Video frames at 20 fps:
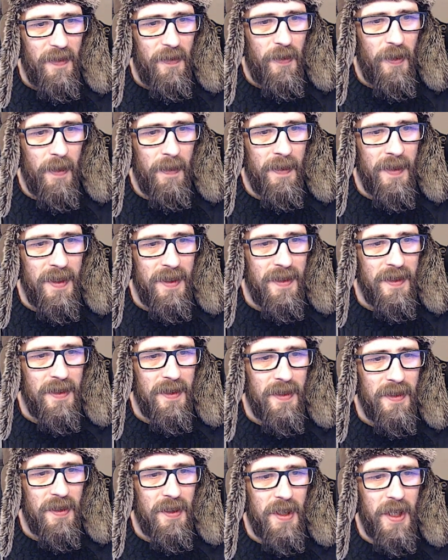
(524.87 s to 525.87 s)
From
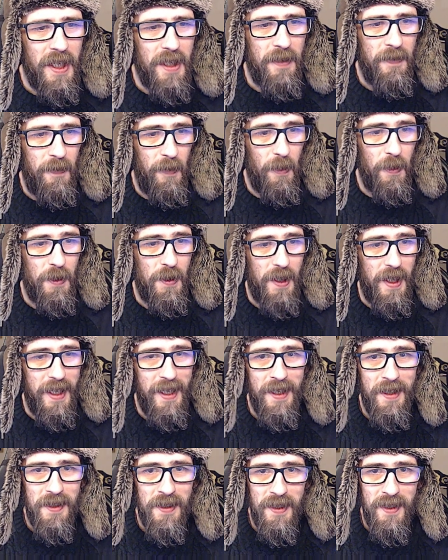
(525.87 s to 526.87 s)

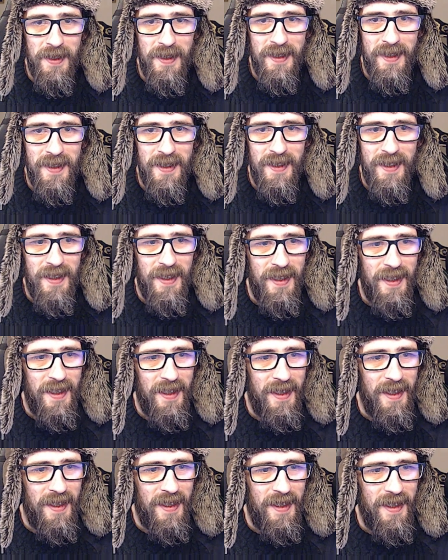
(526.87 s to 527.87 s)
646
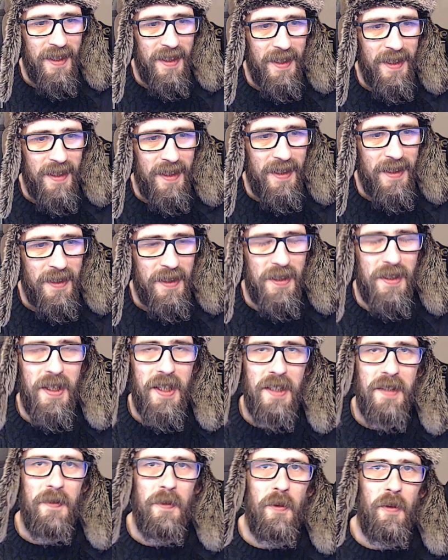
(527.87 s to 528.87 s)
to
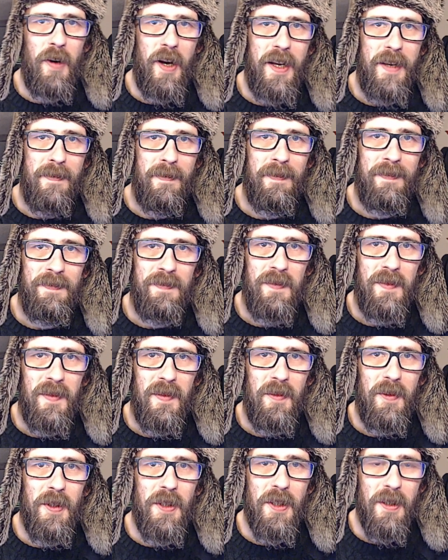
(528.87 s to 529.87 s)
648,
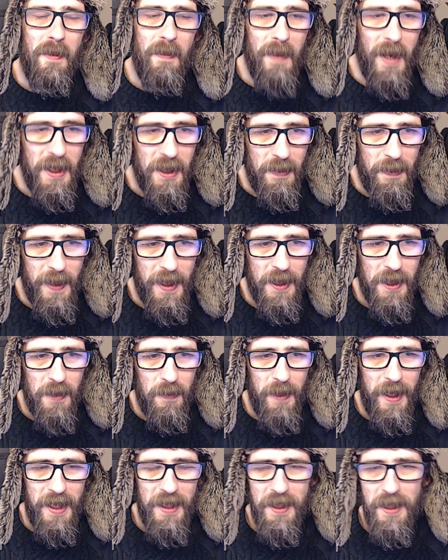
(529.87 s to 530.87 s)
which is a much bigger
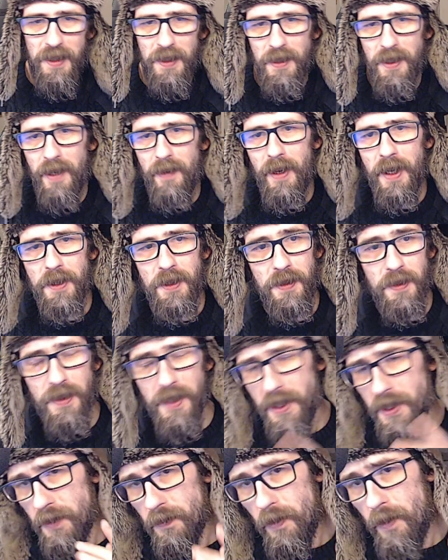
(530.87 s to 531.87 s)
swing in the other direction.
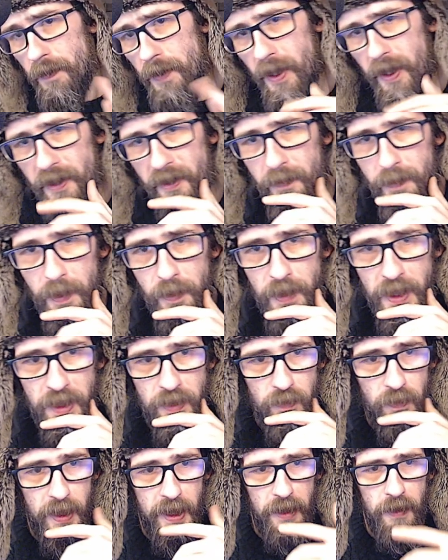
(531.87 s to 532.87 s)
So this is what Path of Building
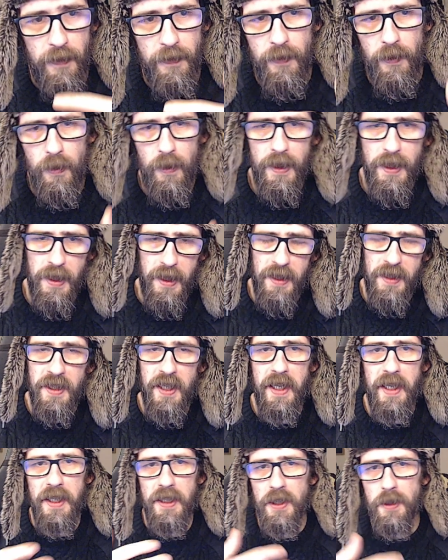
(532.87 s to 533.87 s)
is really good for, because it can
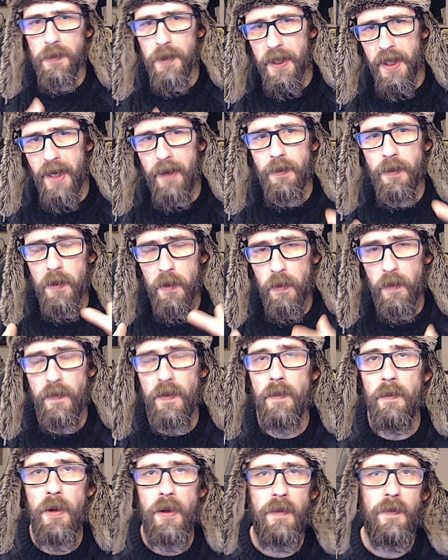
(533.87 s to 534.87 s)
take into account all of
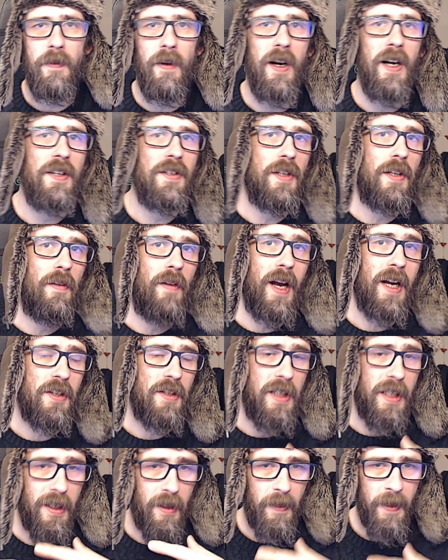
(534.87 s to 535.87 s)
the modifiers that are
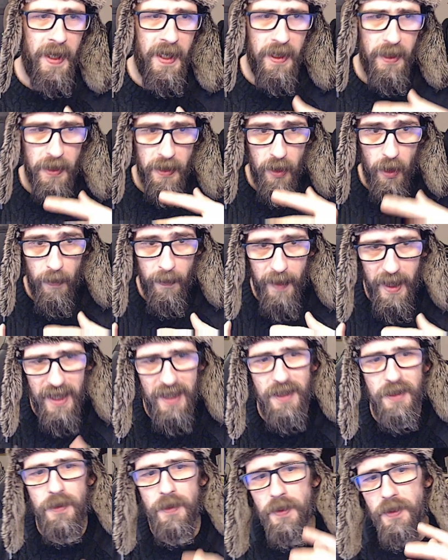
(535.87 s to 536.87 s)
actually going in combat,
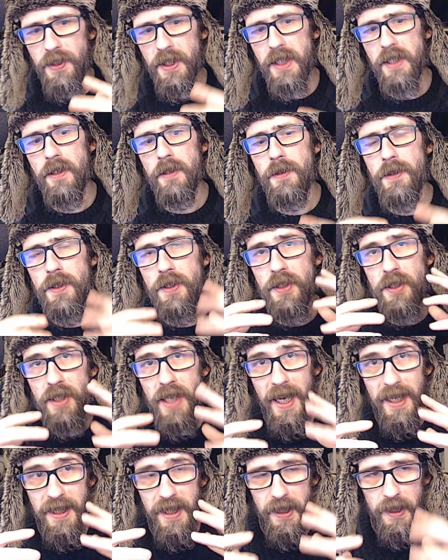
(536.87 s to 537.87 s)
and you can see those as
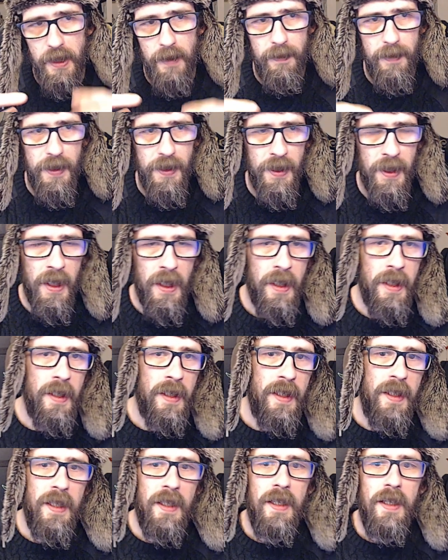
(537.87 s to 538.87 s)
static numbers.
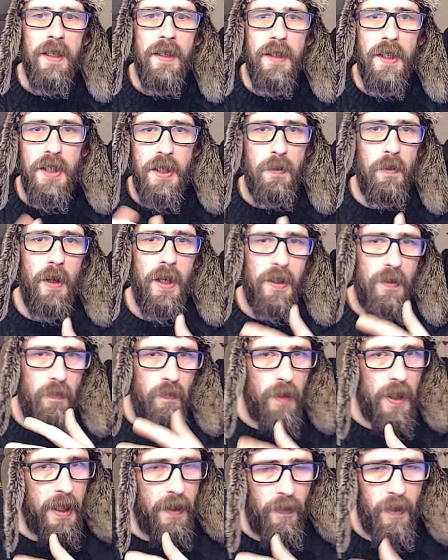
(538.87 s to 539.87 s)
This is why it's really,